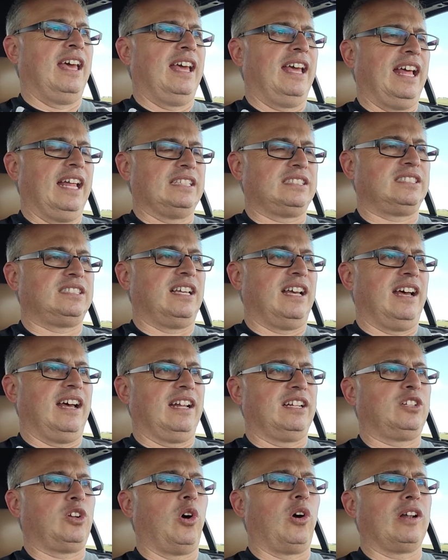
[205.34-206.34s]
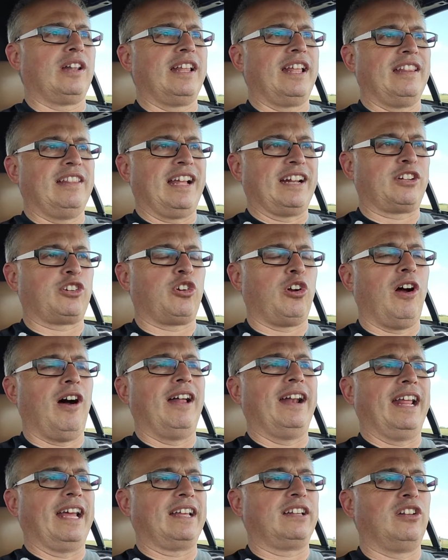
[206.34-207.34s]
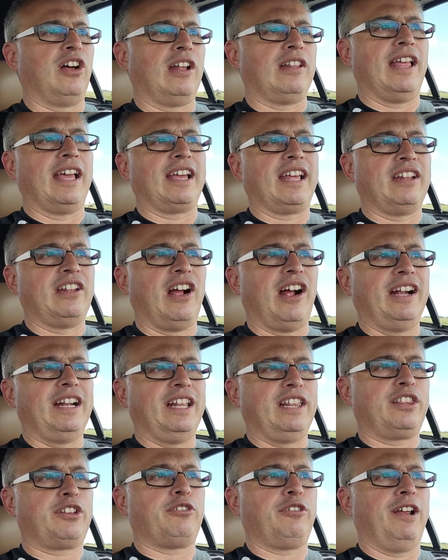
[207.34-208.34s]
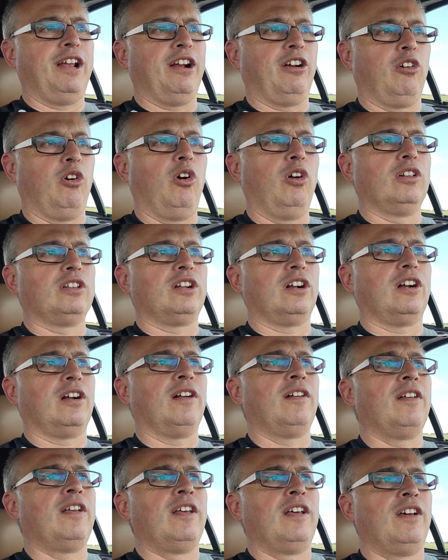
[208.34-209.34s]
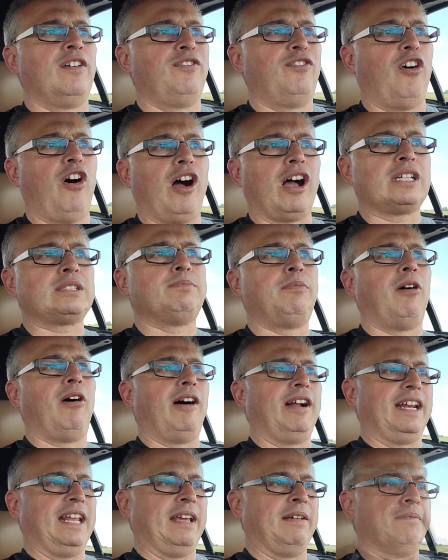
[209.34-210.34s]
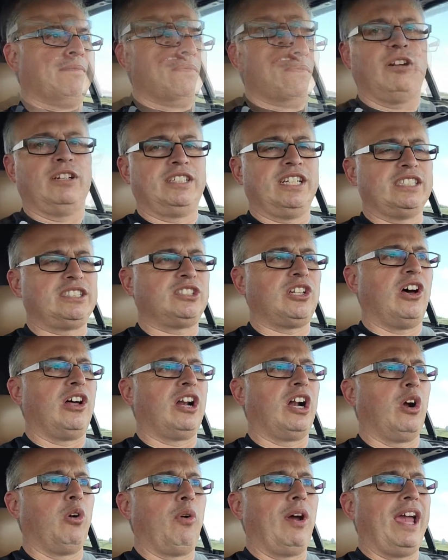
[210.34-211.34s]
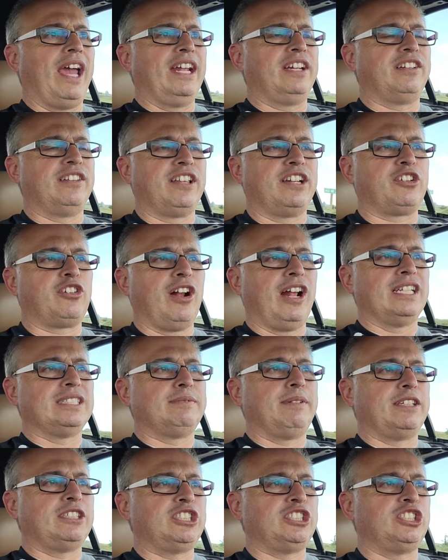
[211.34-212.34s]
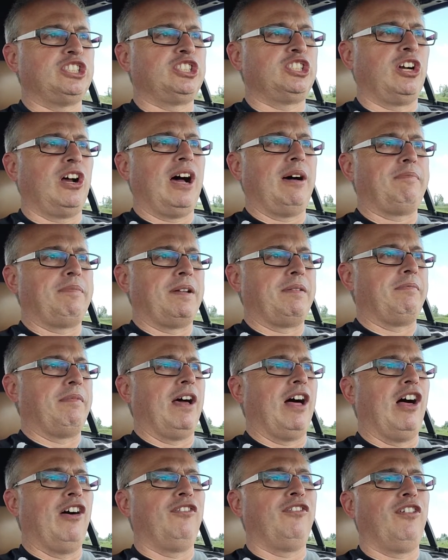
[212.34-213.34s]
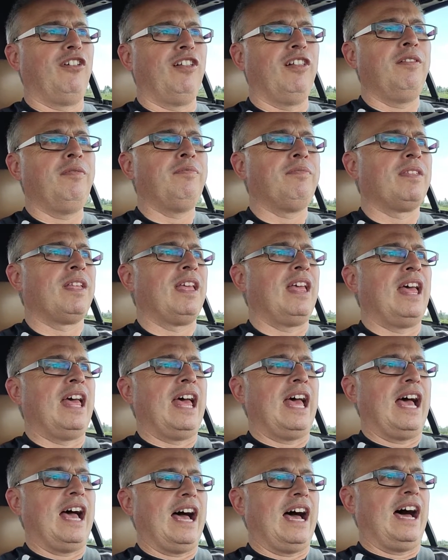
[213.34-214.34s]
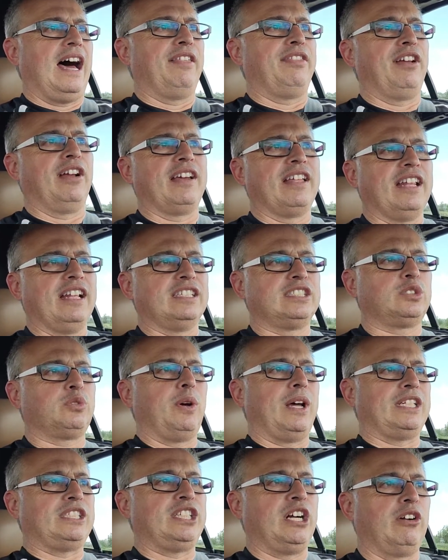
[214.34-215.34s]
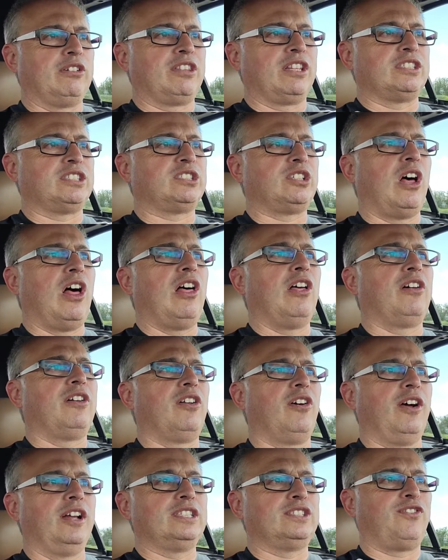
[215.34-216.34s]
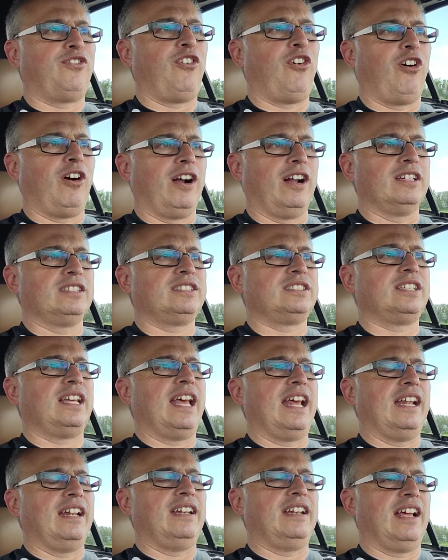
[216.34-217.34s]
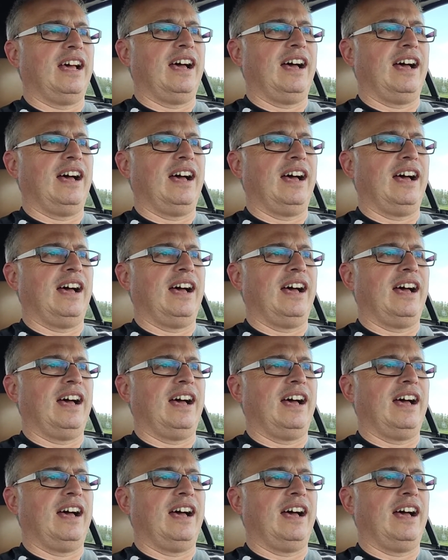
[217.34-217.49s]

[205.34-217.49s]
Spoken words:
It's totally electronic, not like a 93 or older Foxbody. We're just on our way to the transmission shop in Melville. They're going to switch out the solenoids for us, and